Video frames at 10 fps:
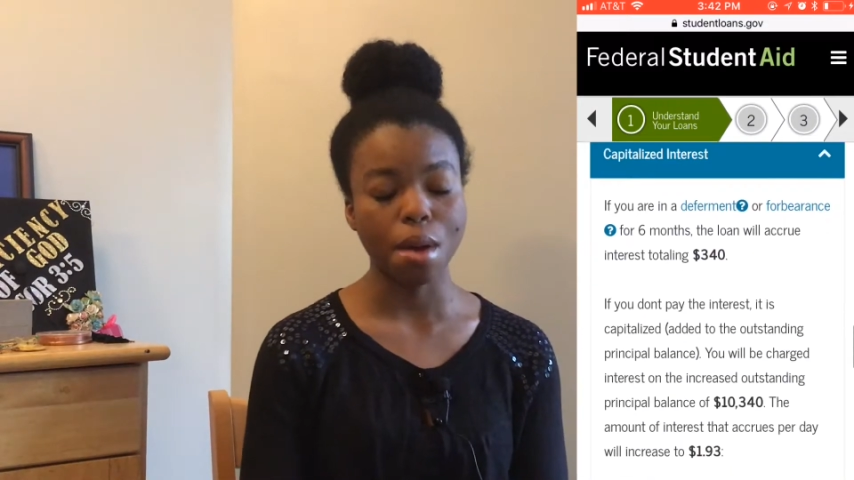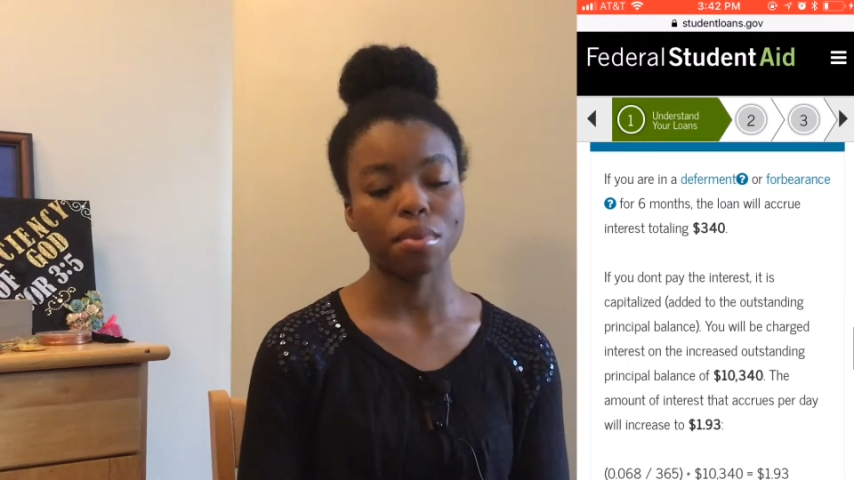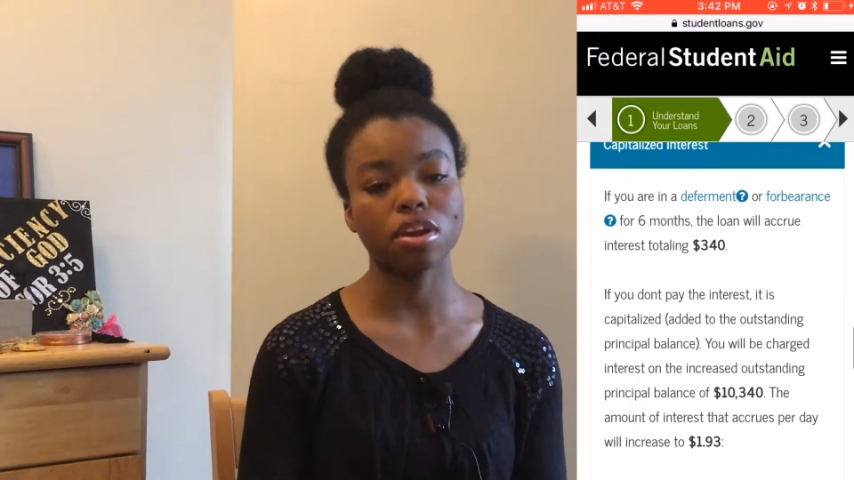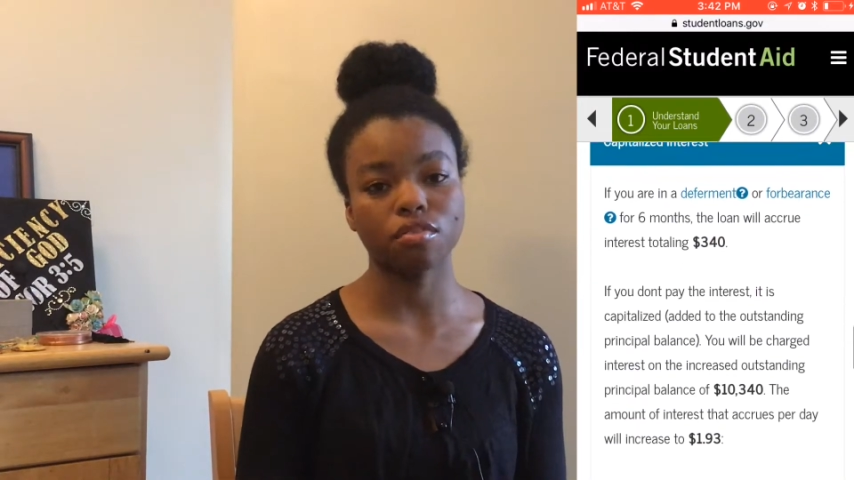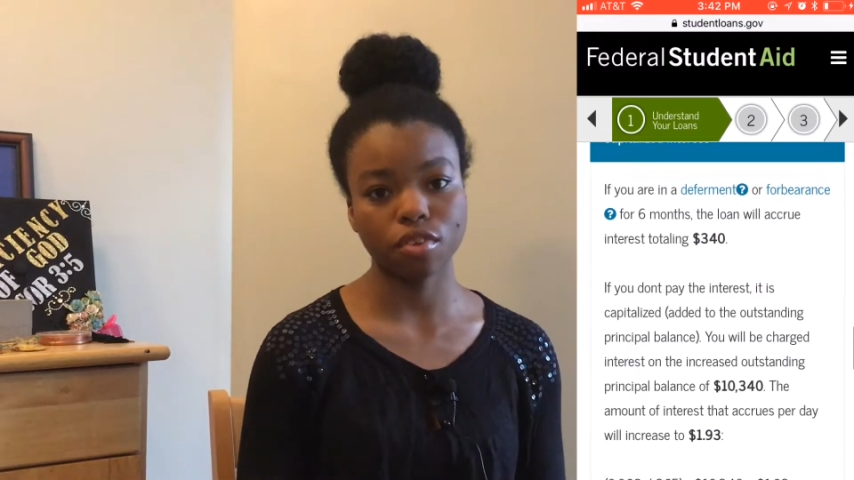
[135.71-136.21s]

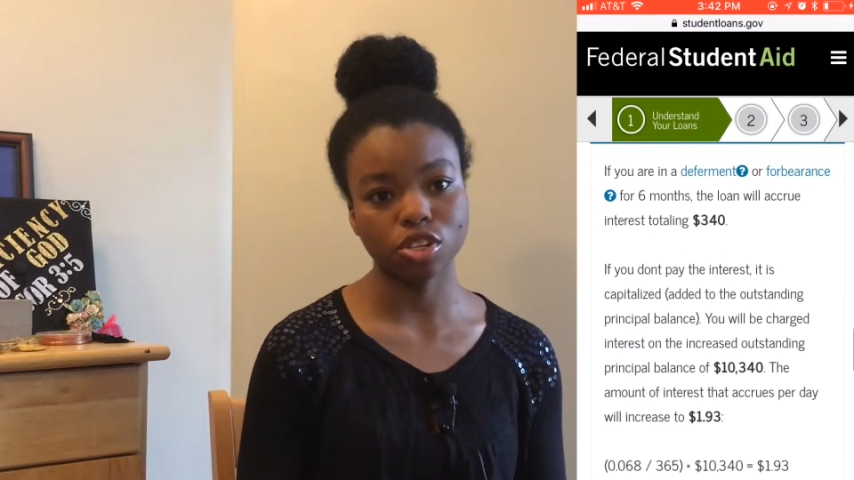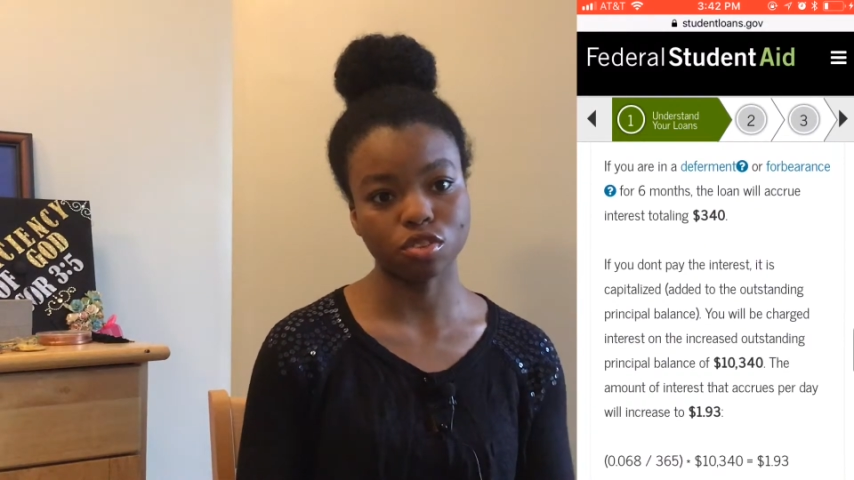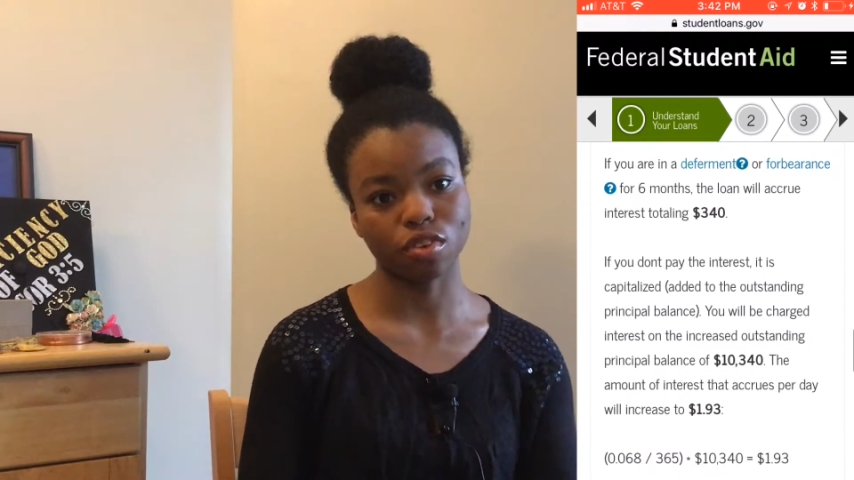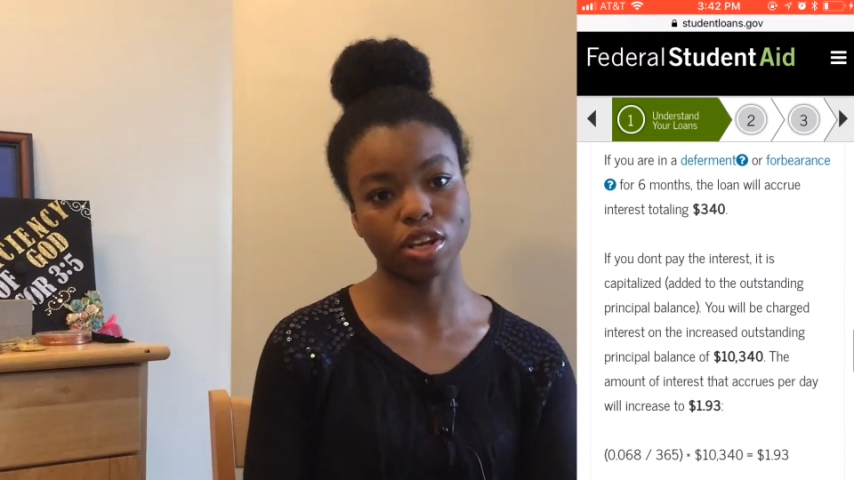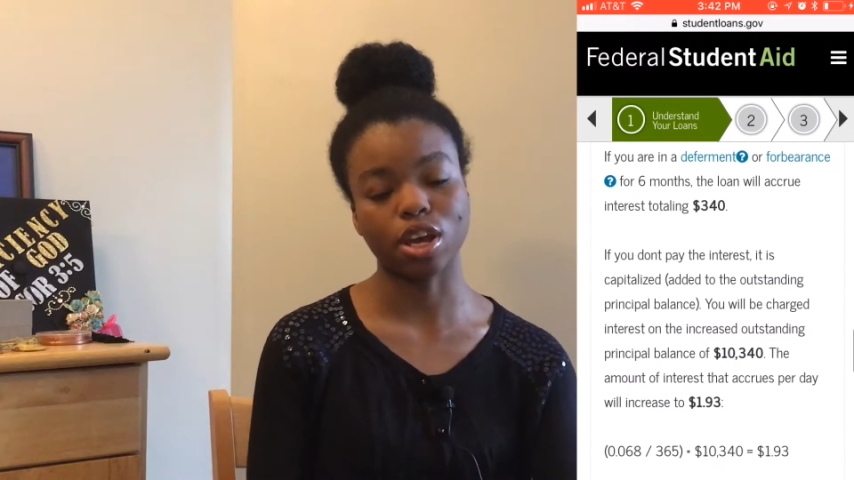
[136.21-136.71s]
but in a
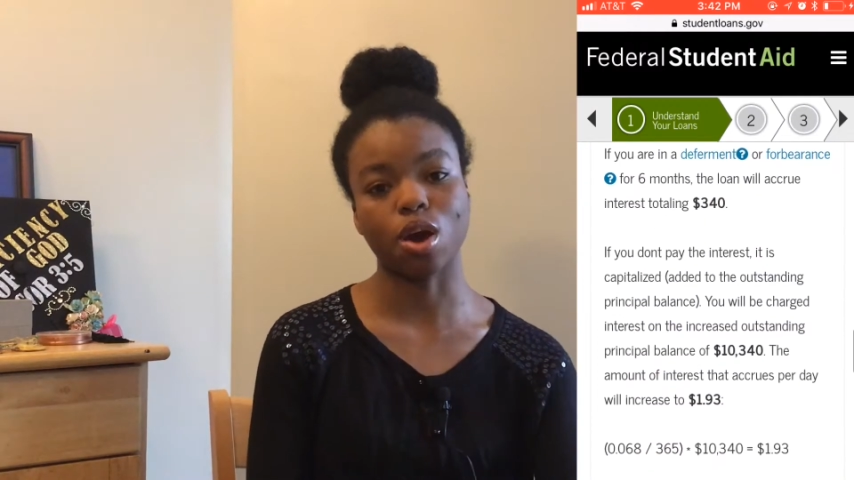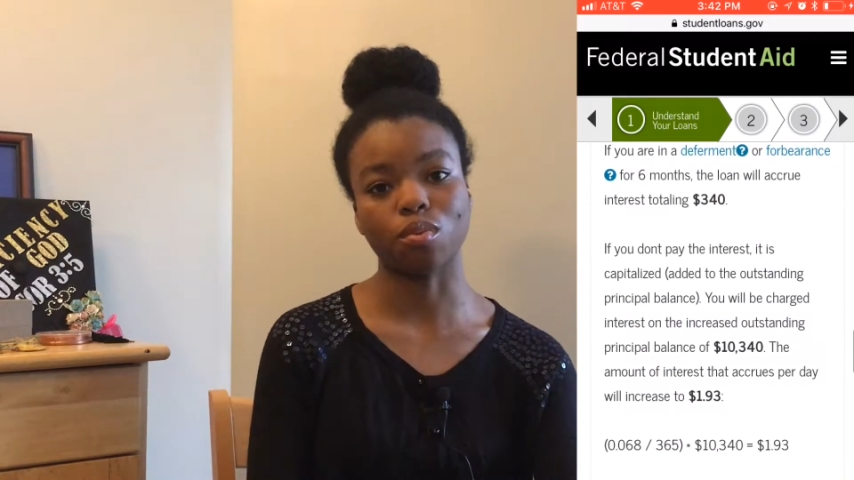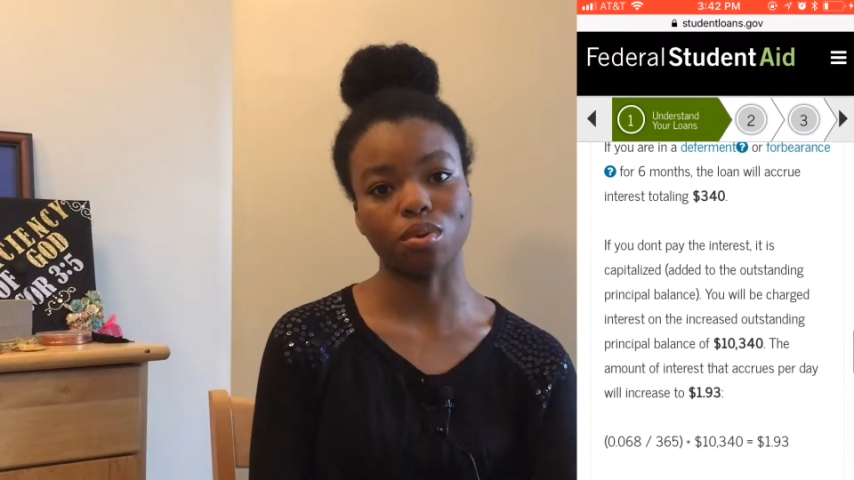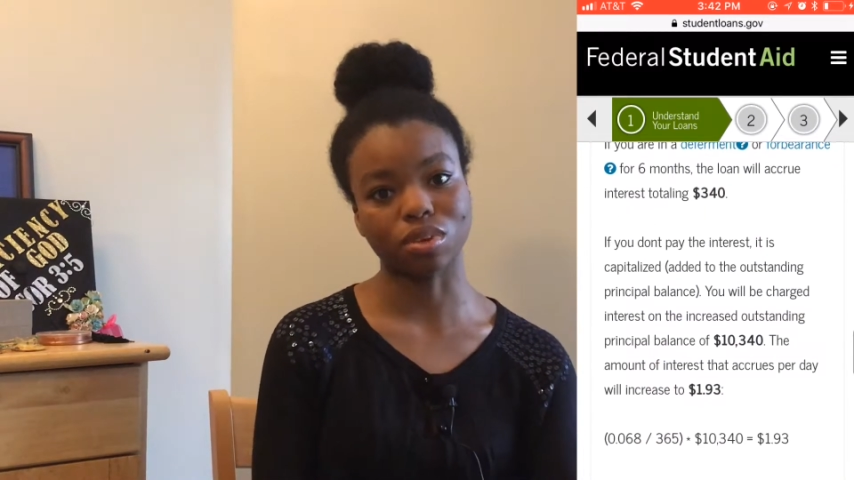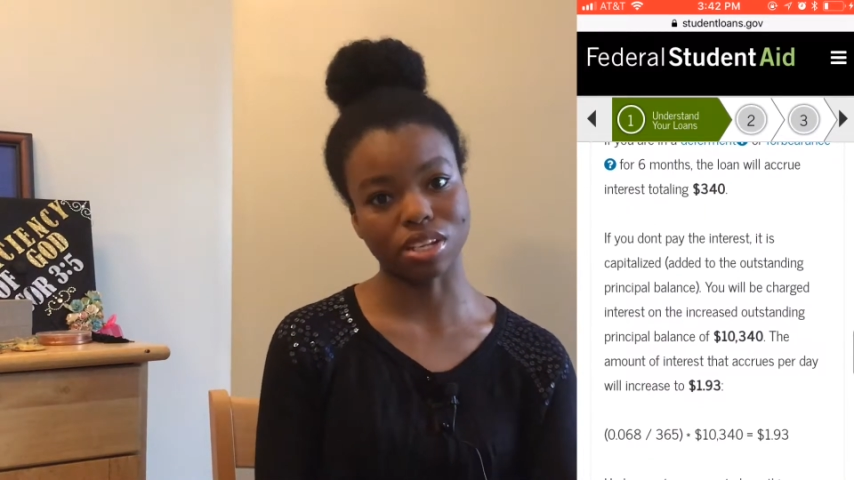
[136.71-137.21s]
future video,
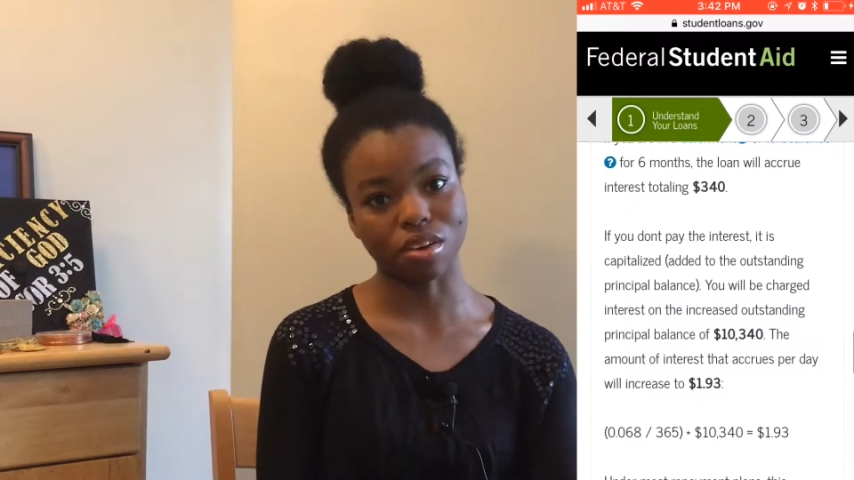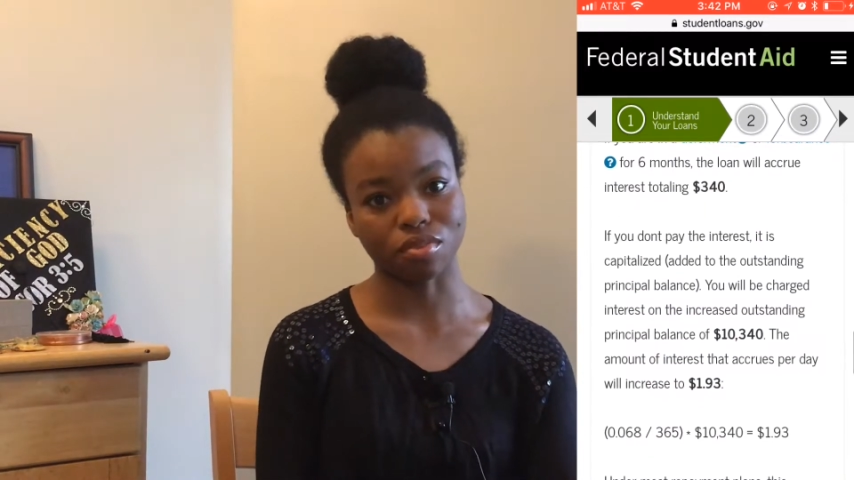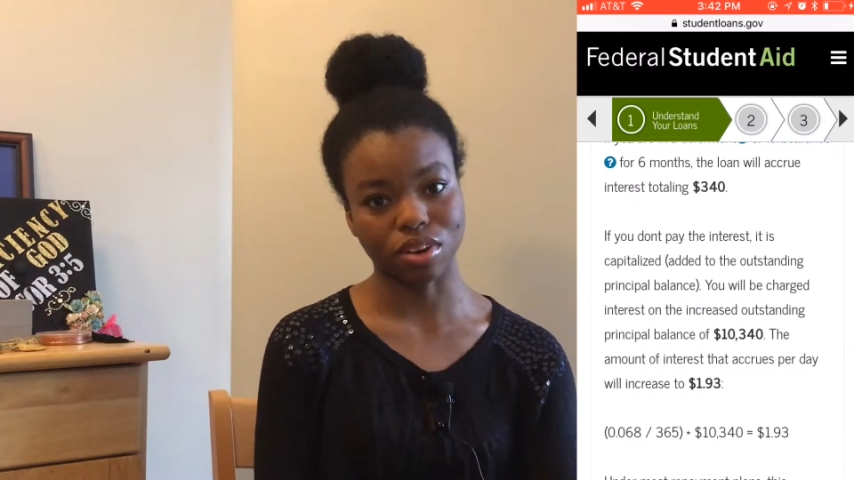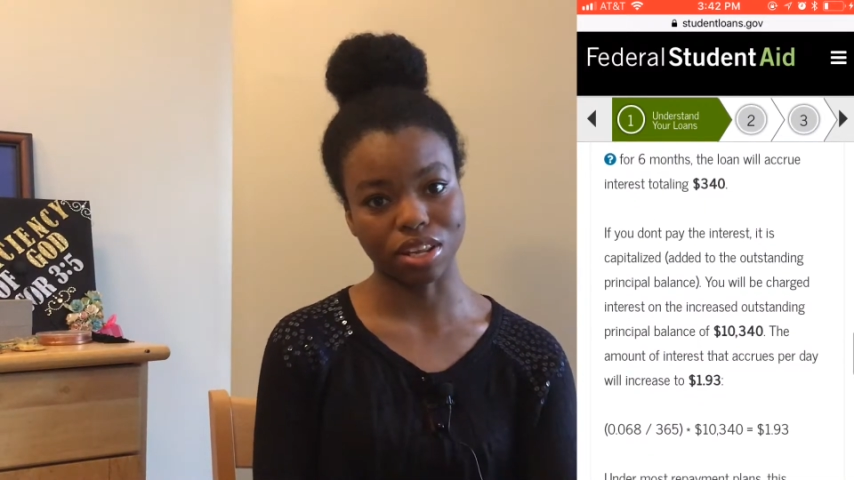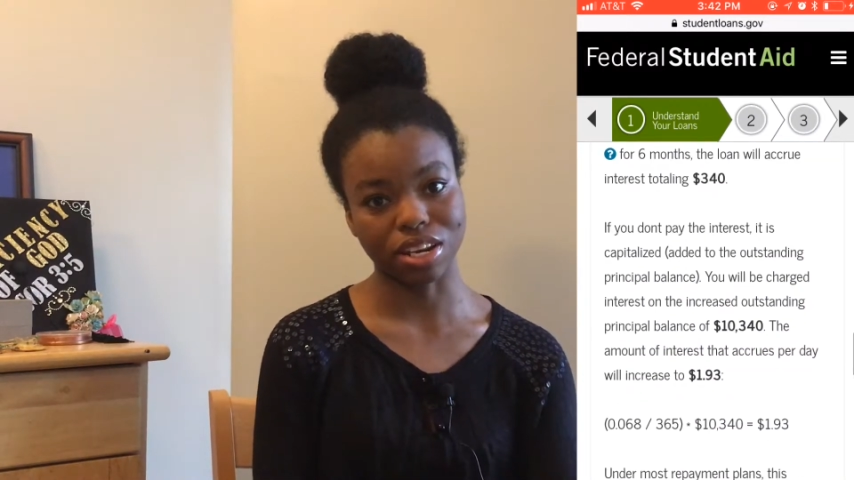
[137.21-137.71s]
we will
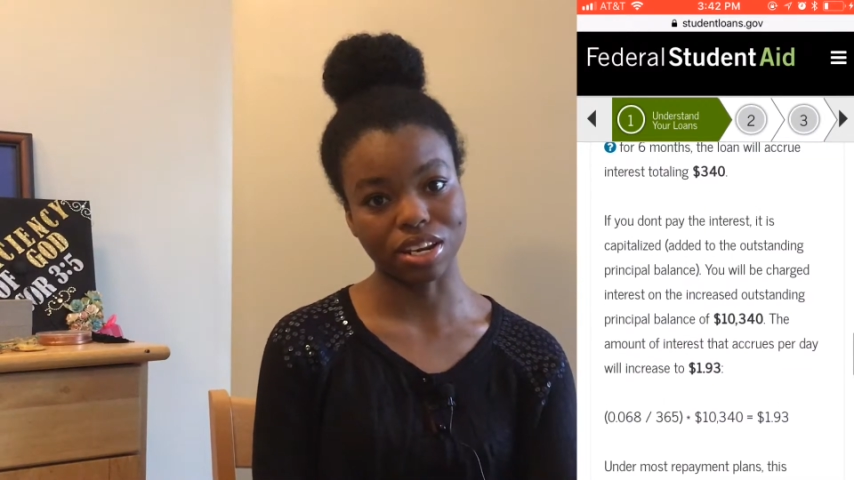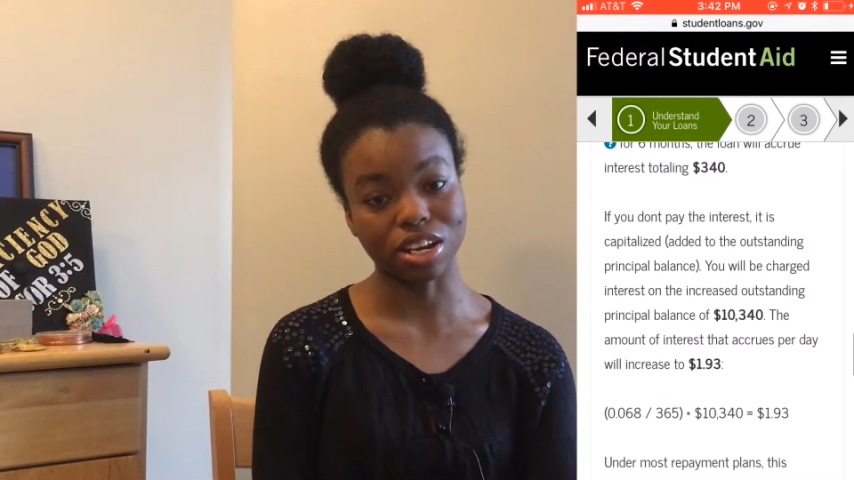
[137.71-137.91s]
definitely